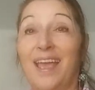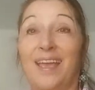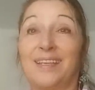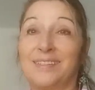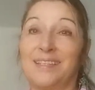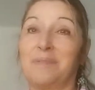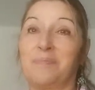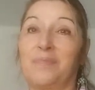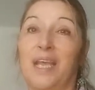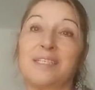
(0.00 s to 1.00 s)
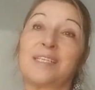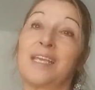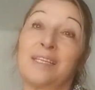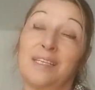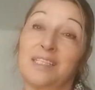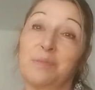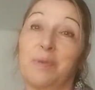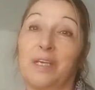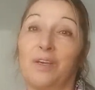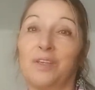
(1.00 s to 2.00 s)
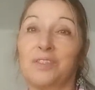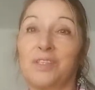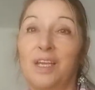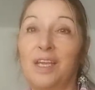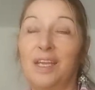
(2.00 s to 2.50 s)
And I say this because